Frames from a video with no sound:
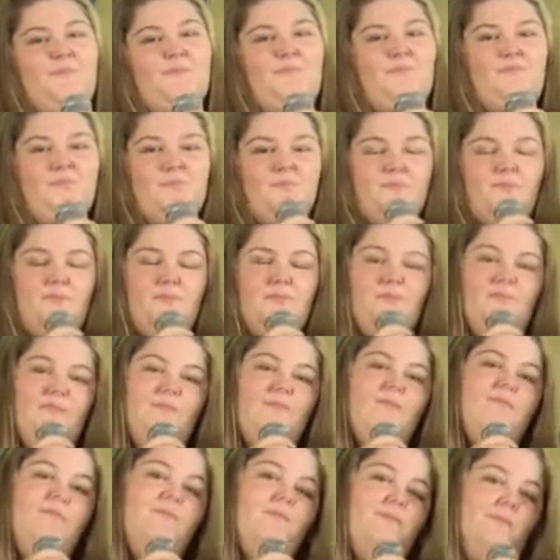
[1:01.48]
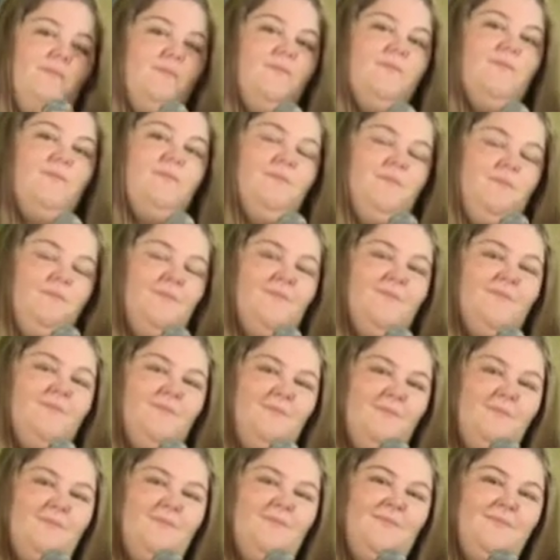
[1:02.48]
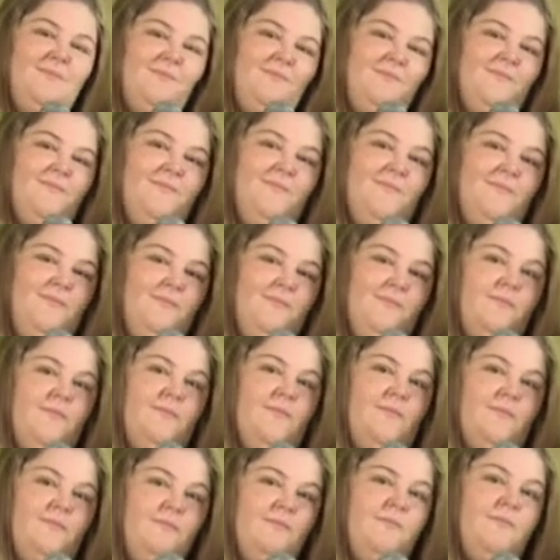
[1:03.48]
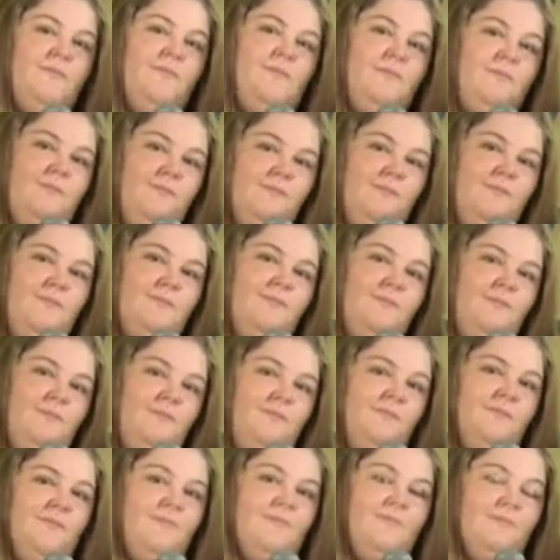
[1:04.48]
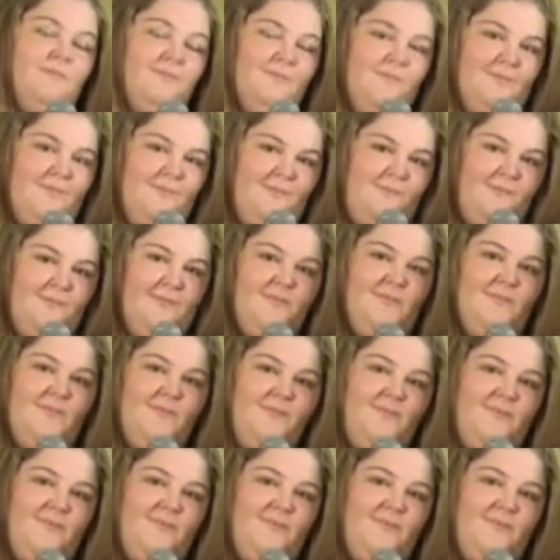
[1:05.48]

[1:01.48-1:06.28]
No words are spoken by the person on screen.